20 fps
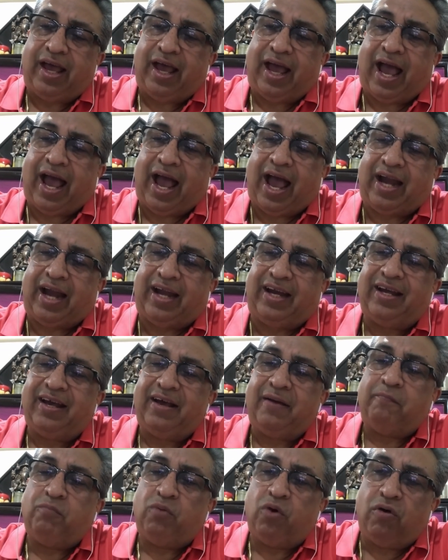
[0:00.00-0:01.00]
and
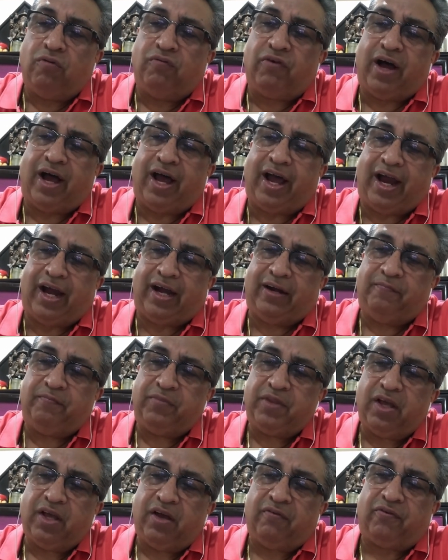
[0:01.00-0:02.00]
move ahead
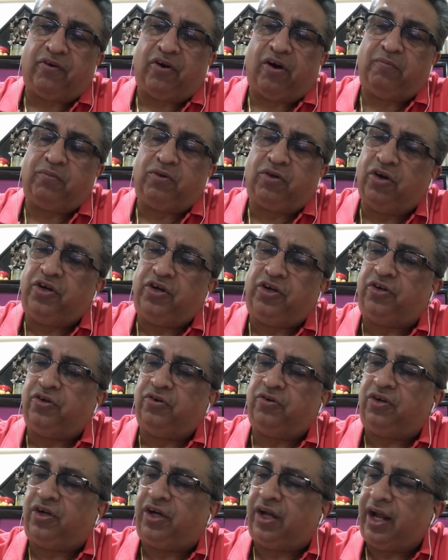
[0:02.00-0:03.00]
from good
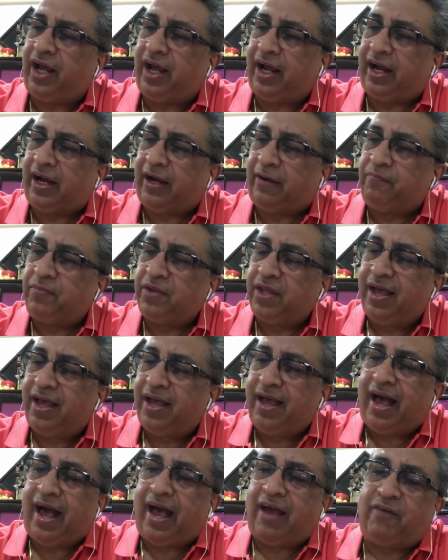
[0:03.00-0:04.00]
to great.
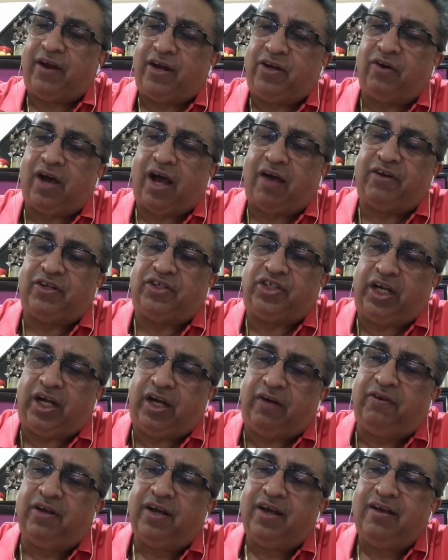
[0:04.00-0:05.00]
And when you have
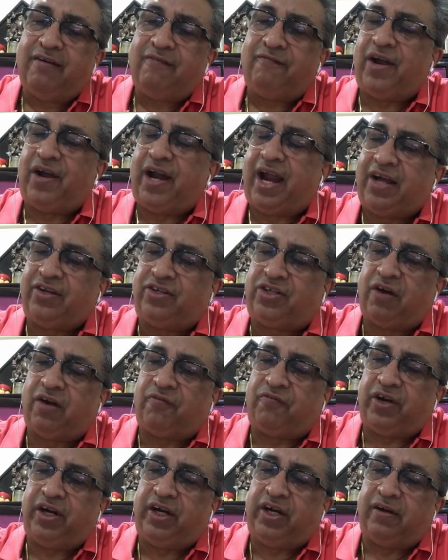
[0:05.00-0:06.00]
achieved financial
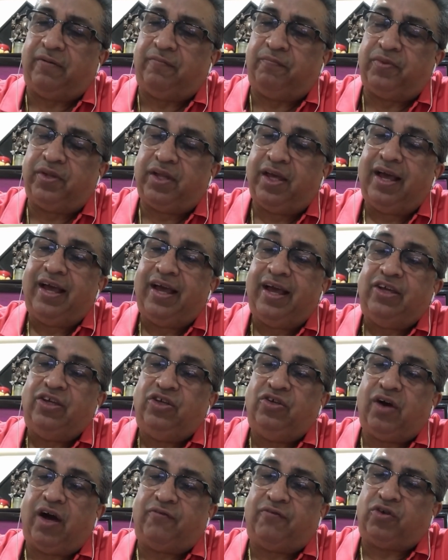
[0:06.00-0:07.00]
freedom,
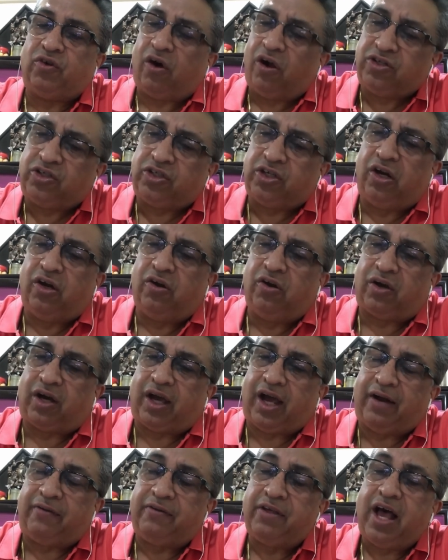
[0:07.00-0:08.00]
you have to also look
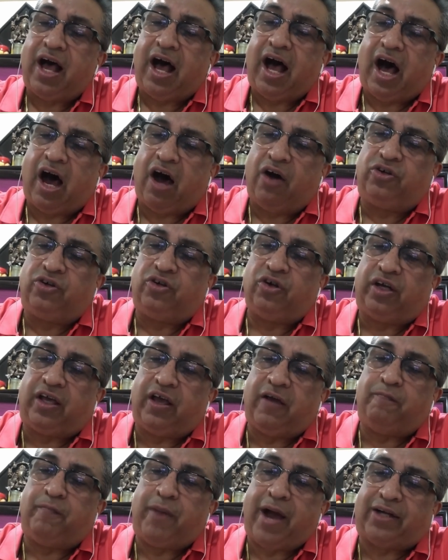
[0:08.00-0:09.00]
at how to
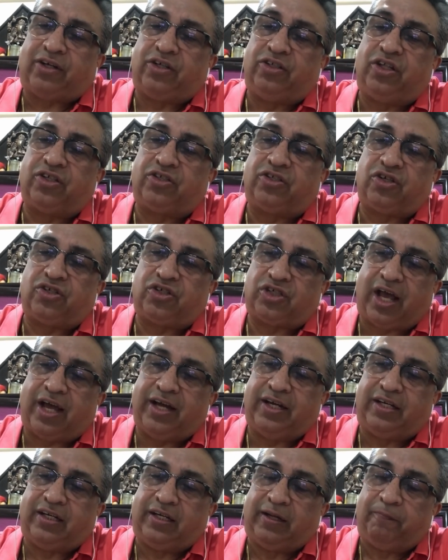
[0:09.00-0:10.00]
give back to the
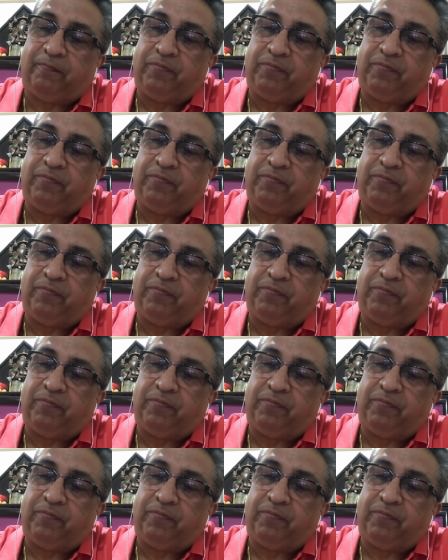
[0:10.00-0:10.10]
society.